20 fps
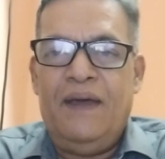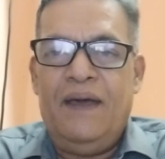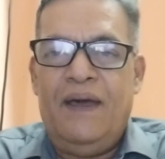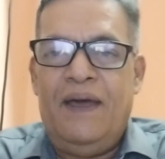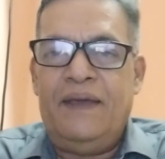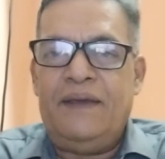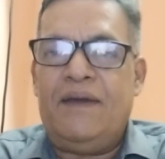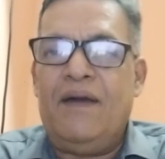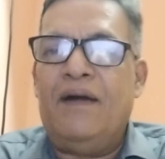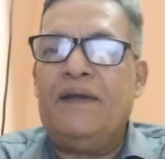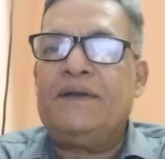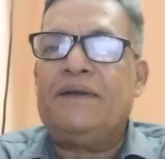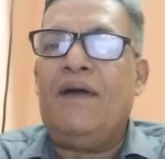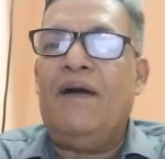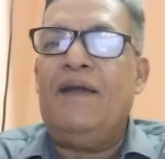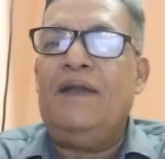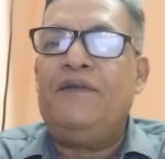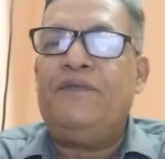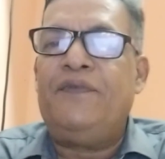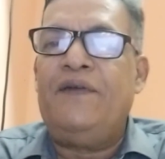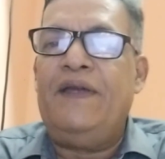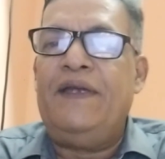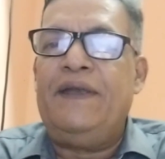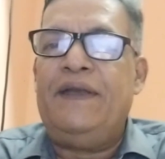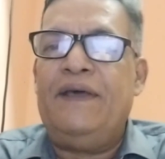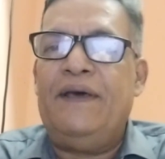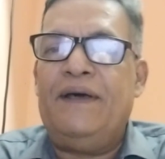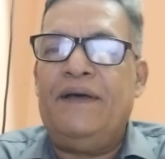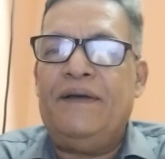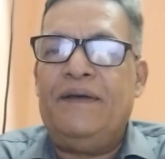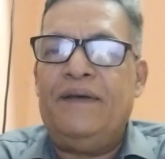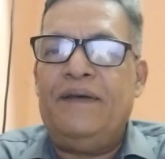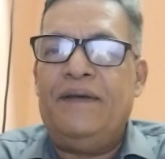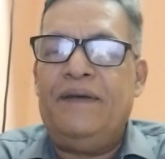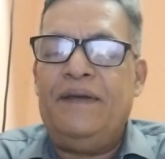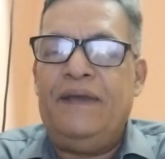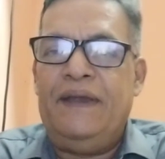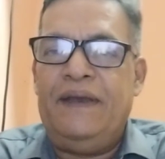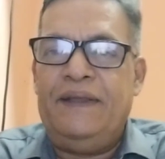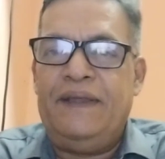I got qualified
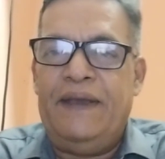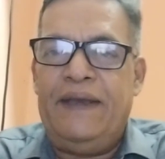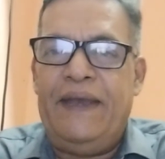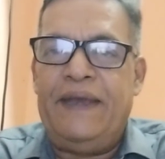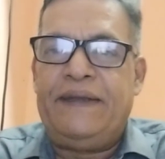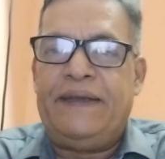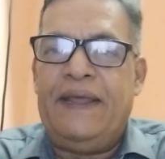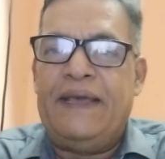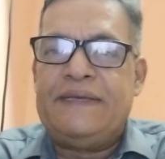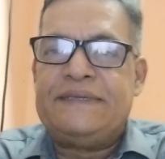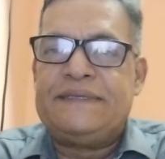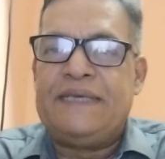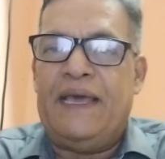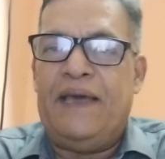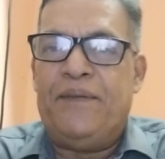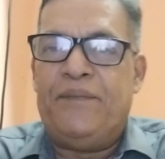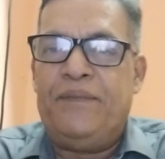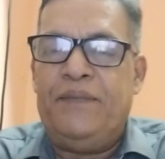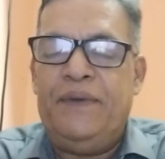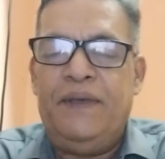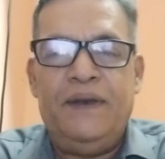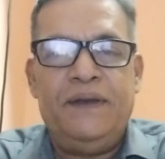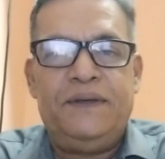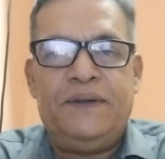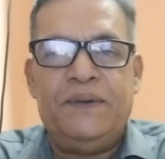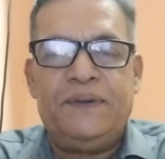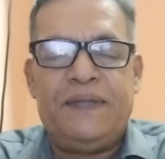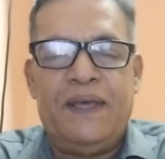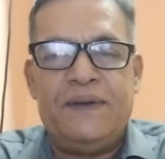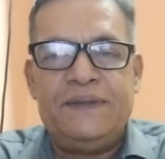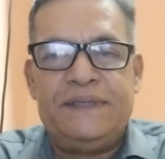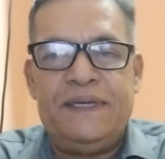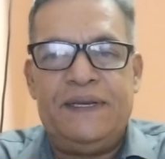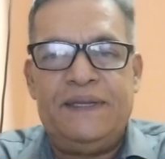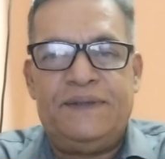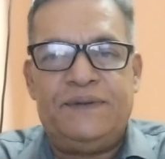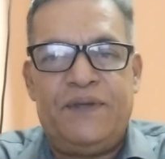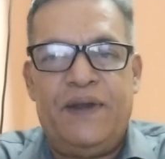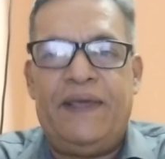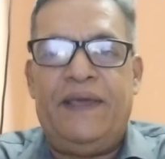in the NET exam in
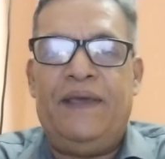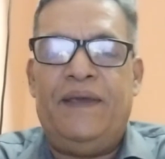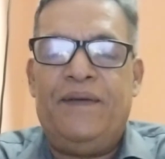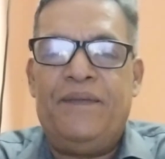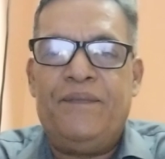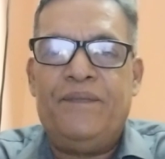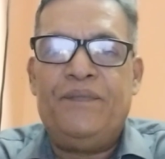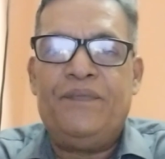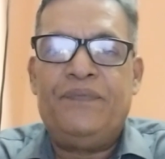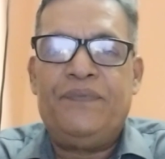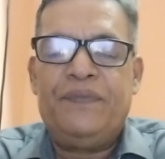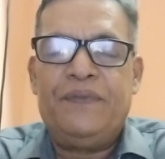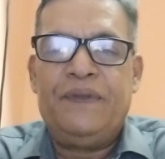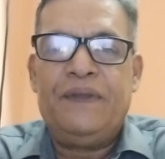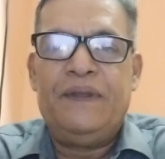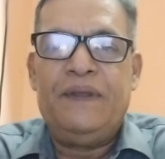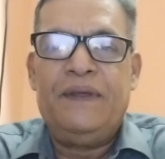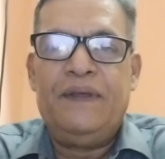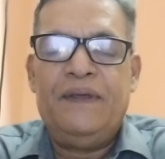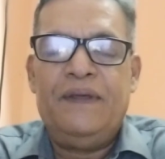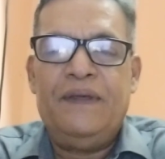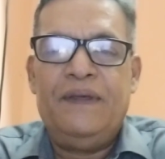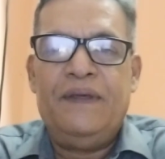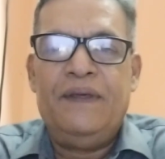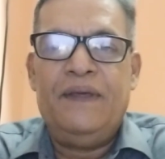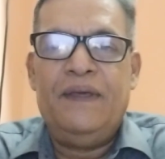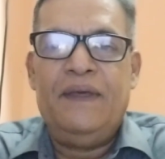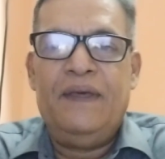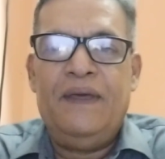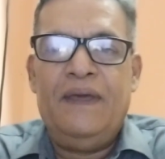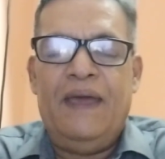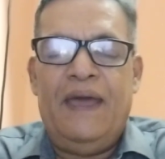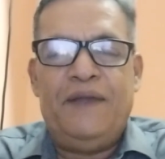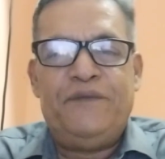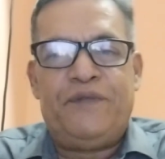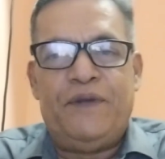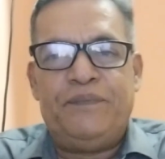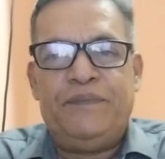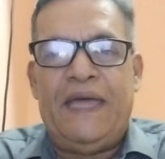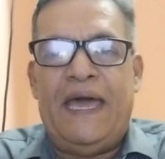2003,
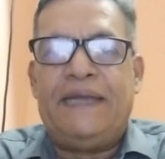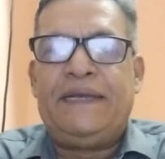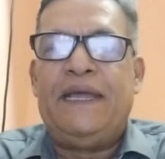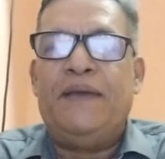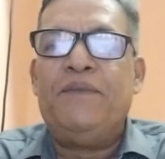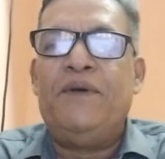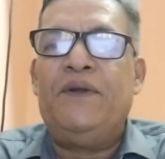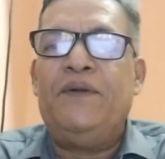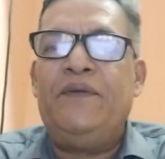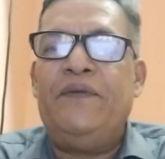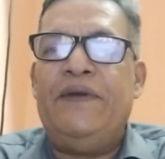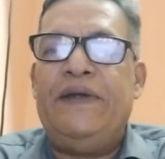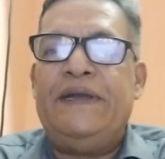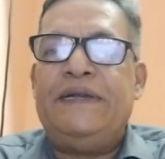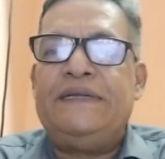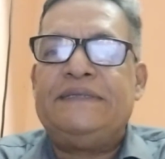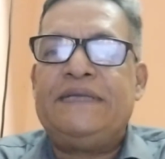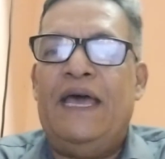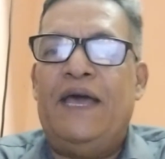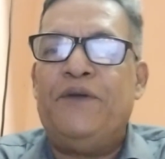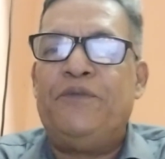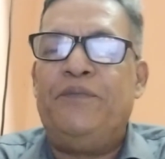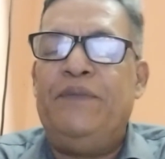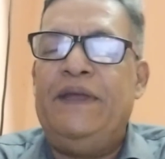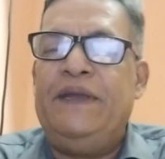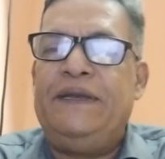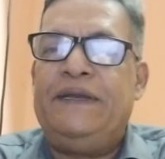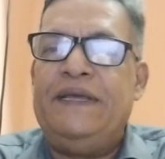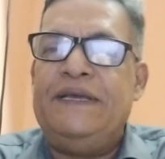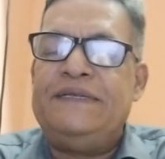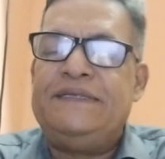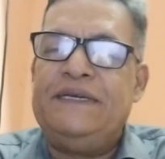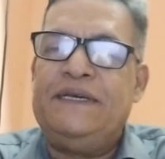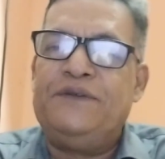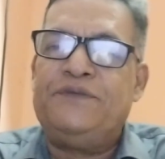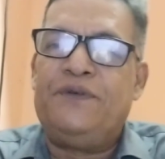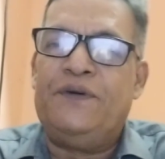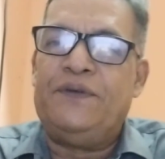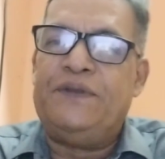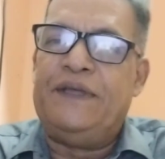and from that time onwards I have been
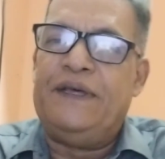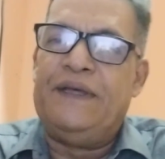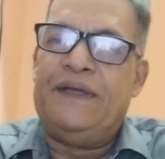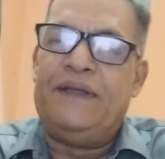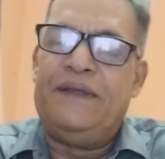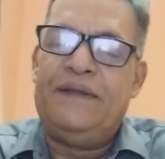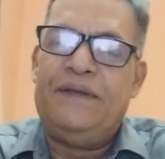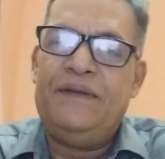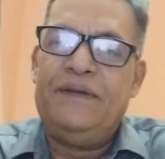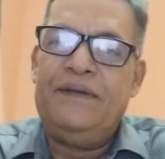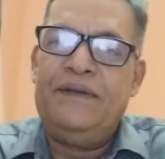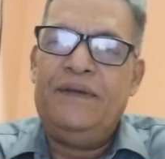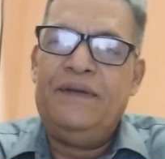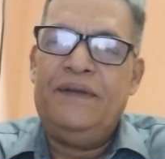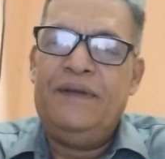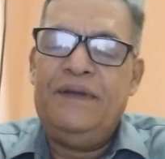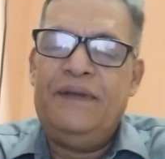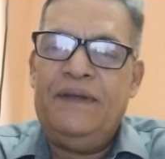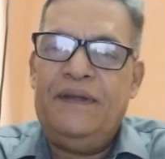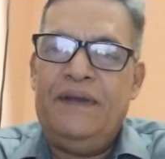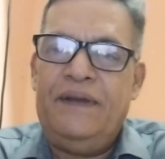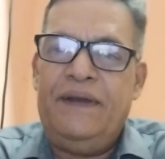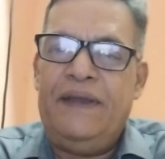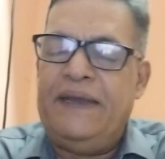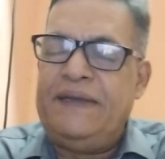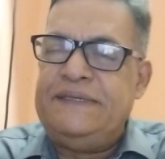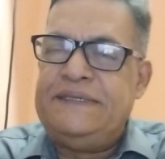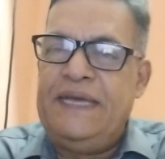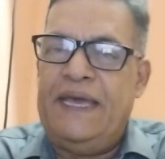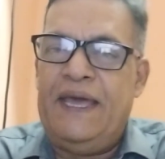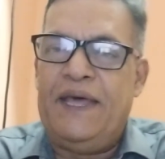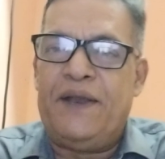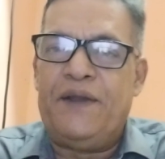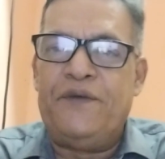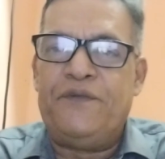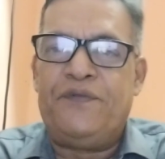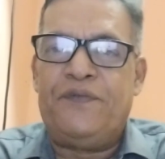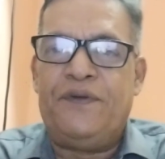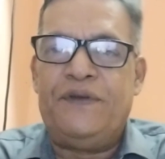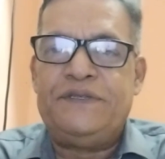teaching for the NET
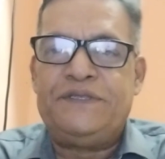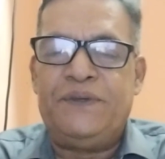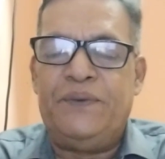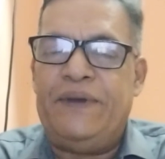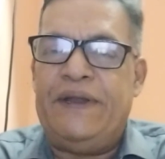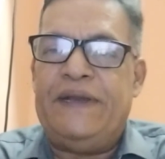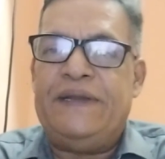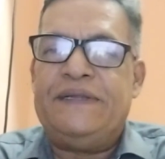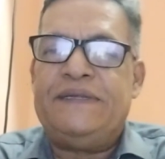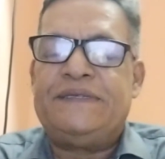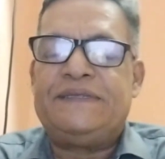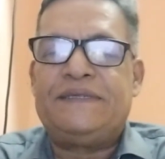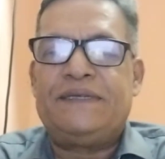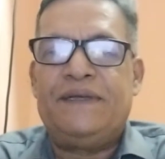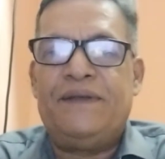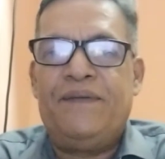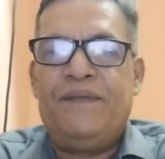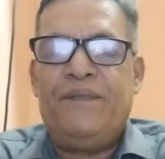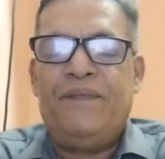JRF students.